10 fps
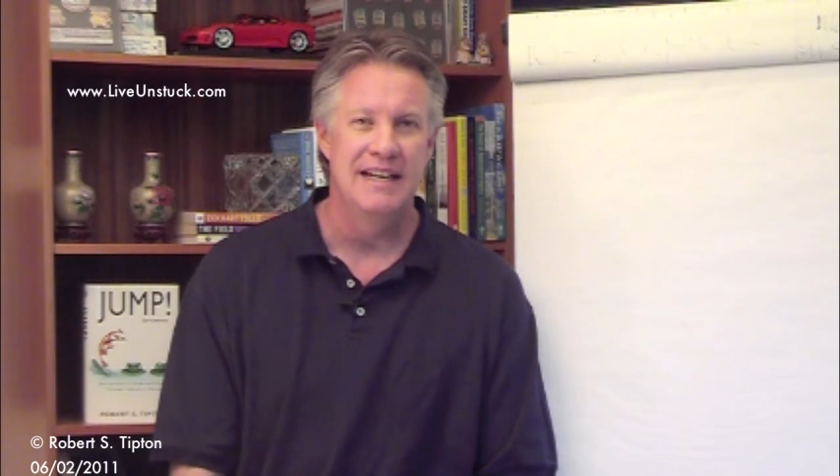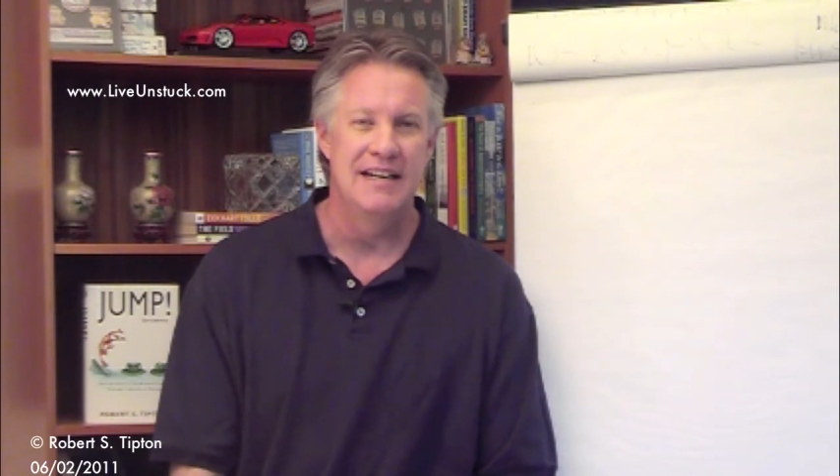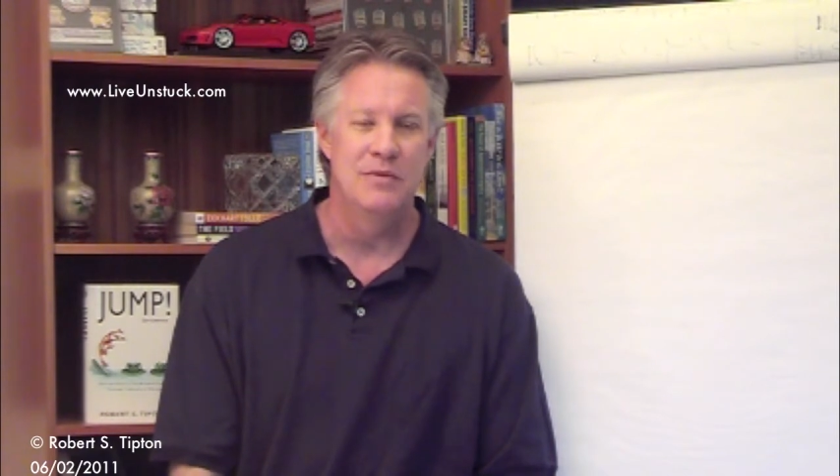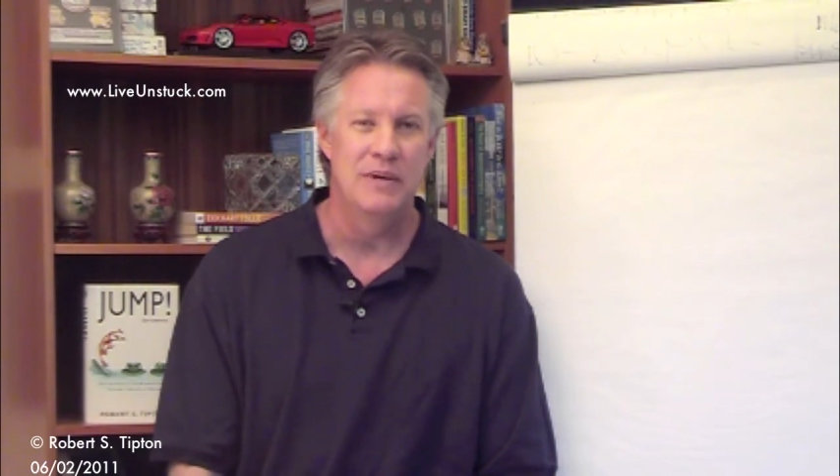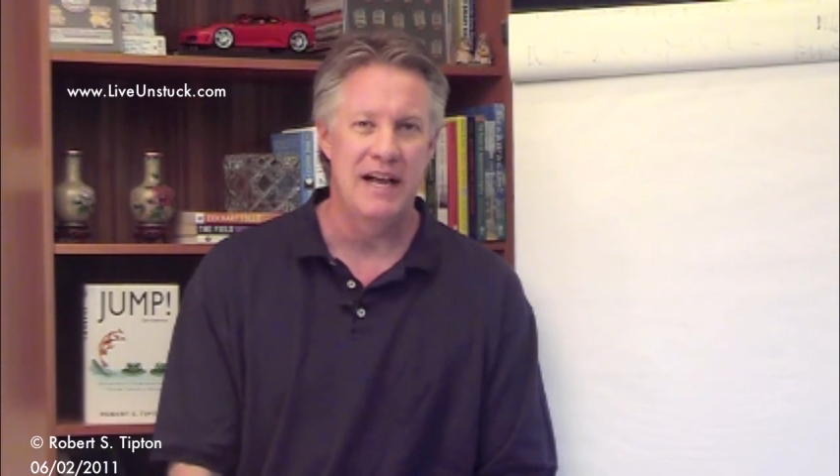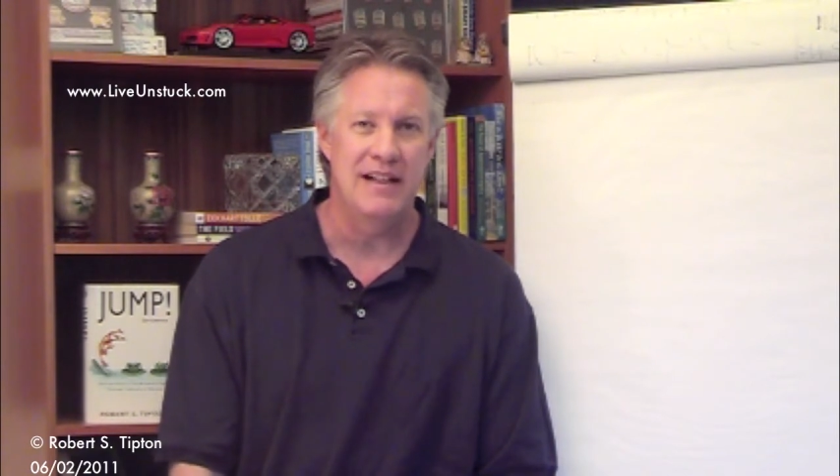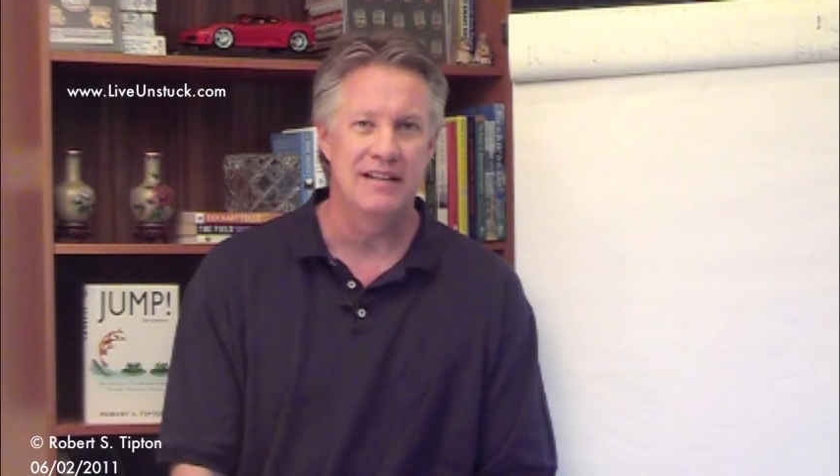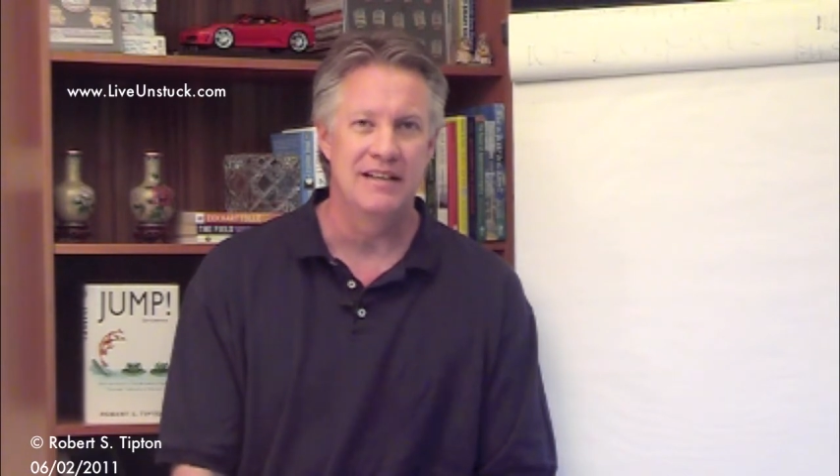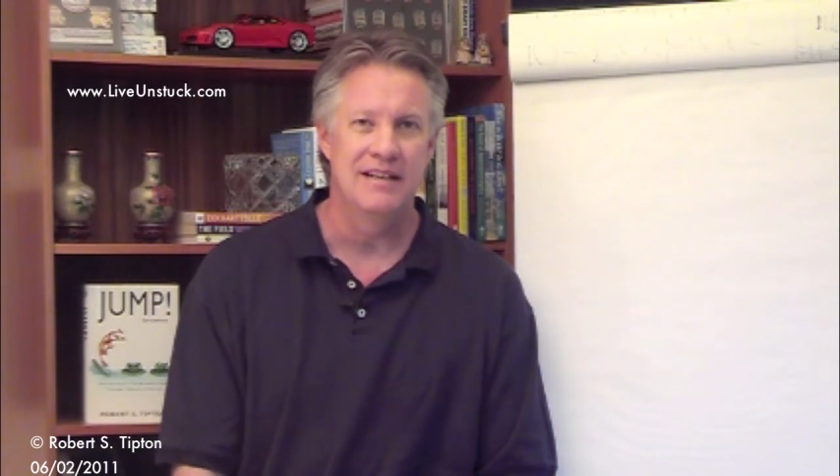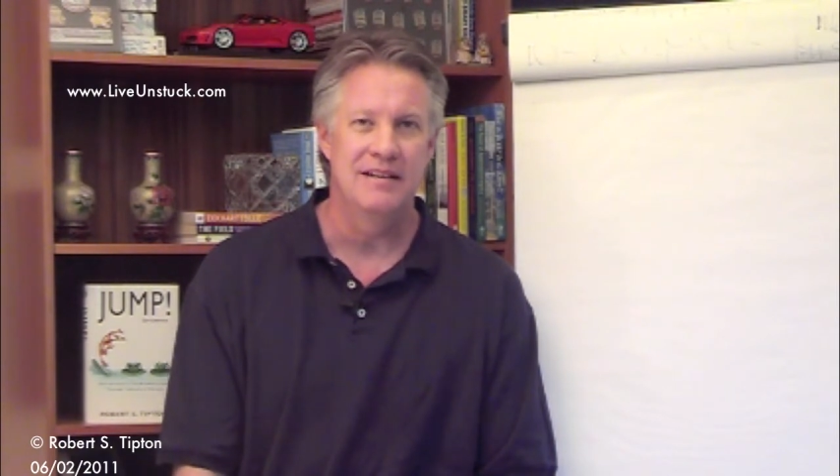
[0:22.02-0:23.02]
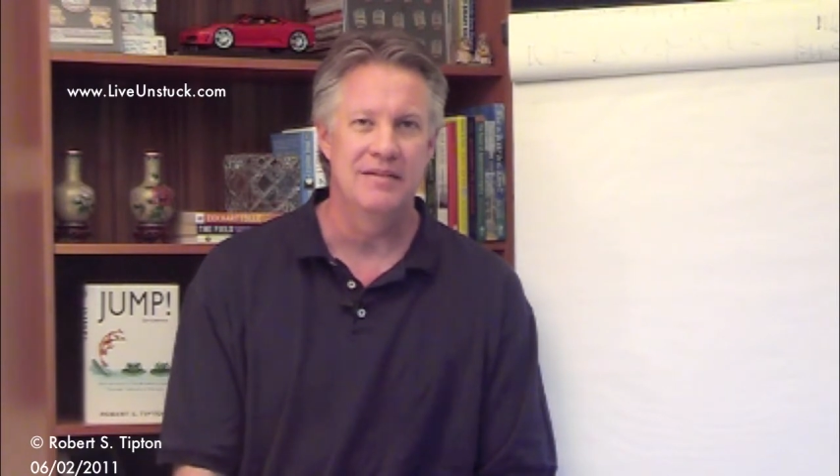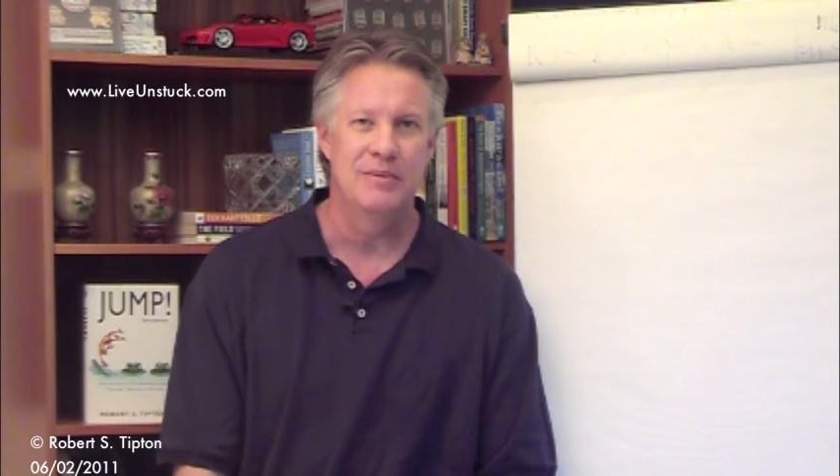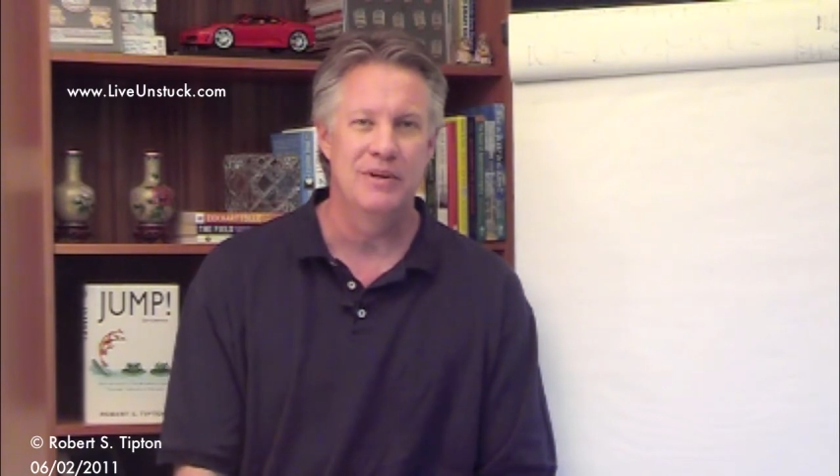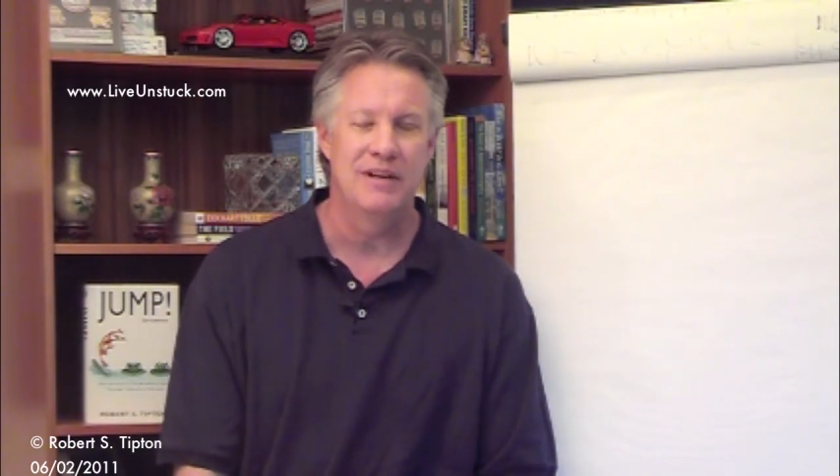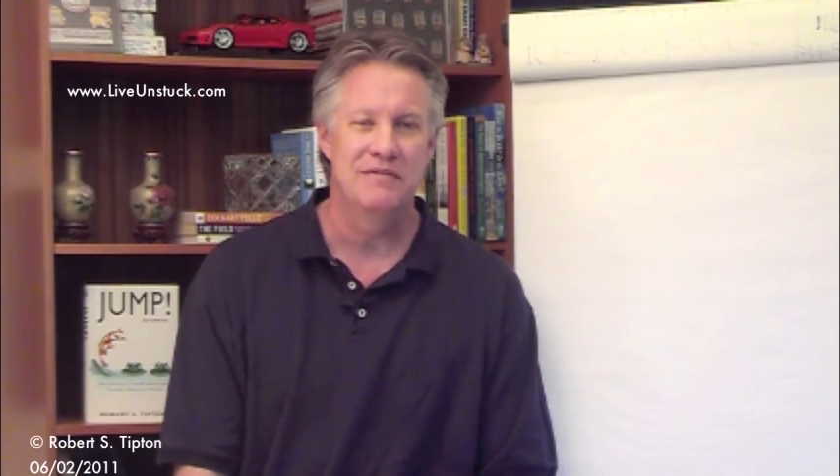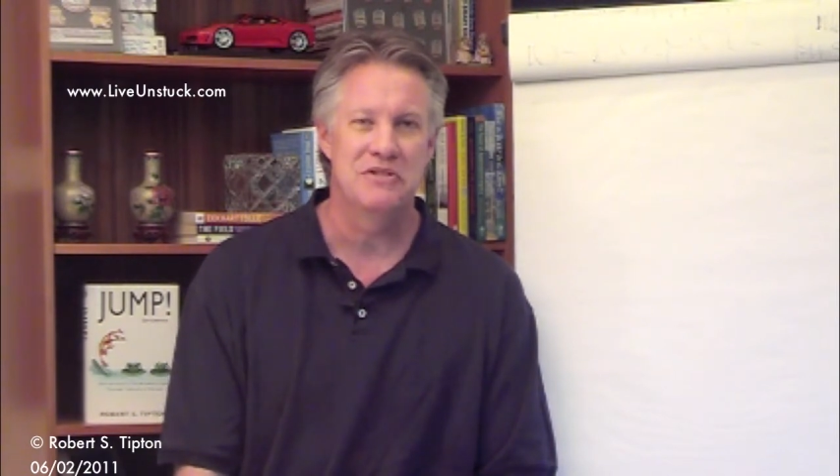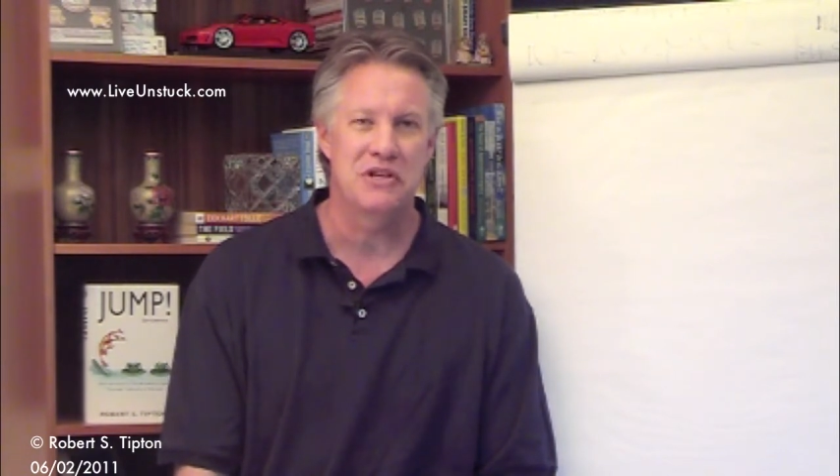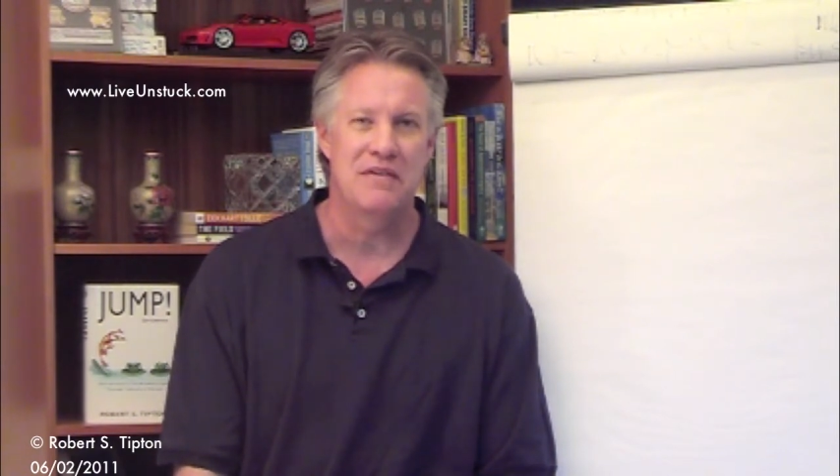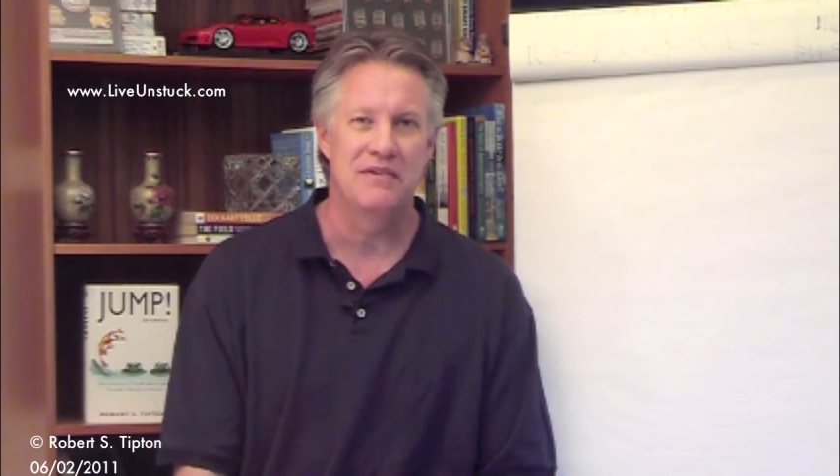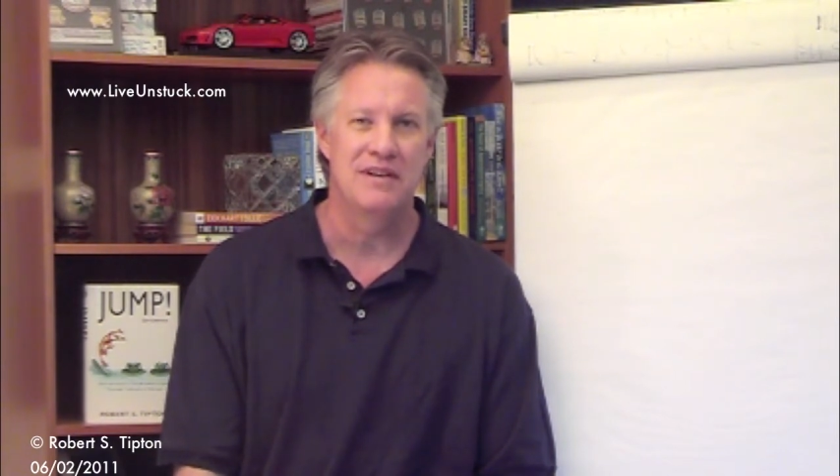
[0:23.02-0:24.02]
And in reality, what I've
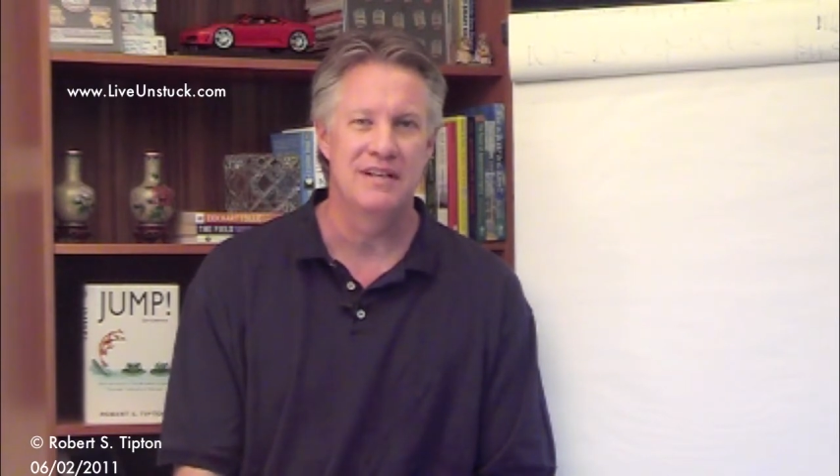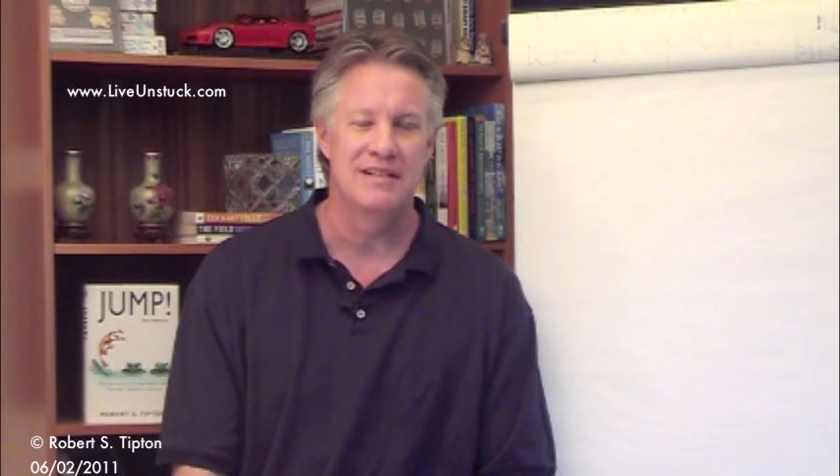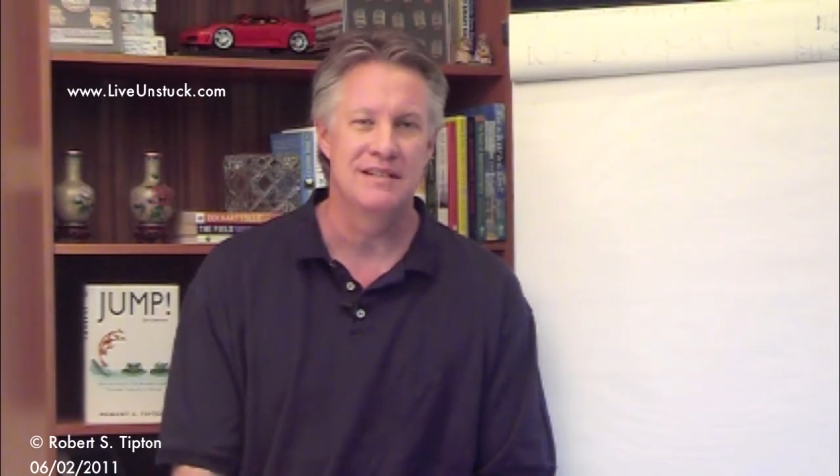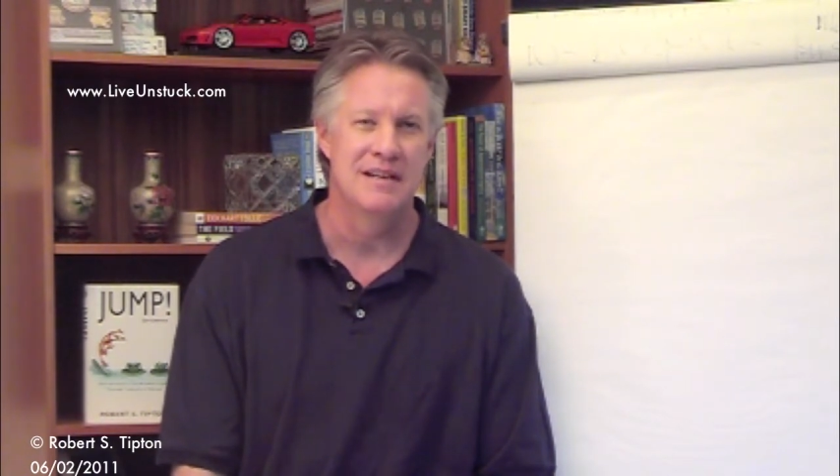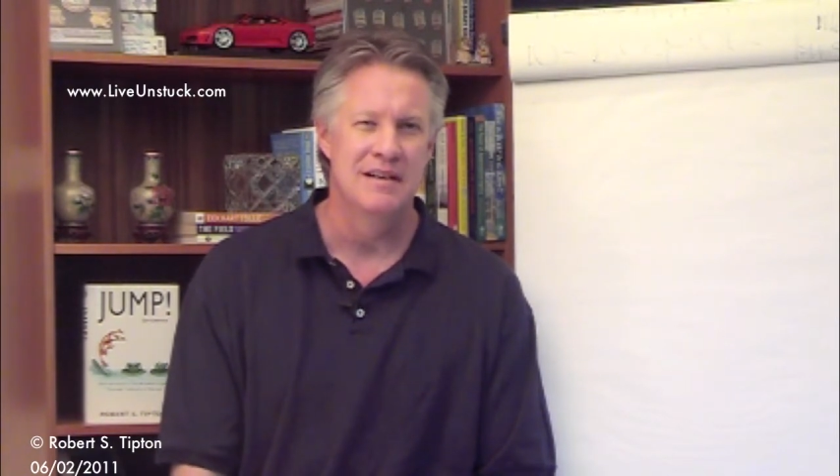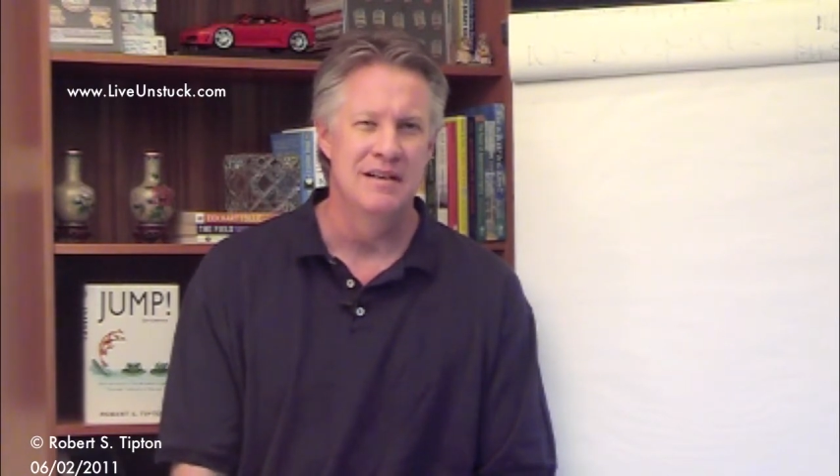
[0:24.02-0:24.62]
discovered is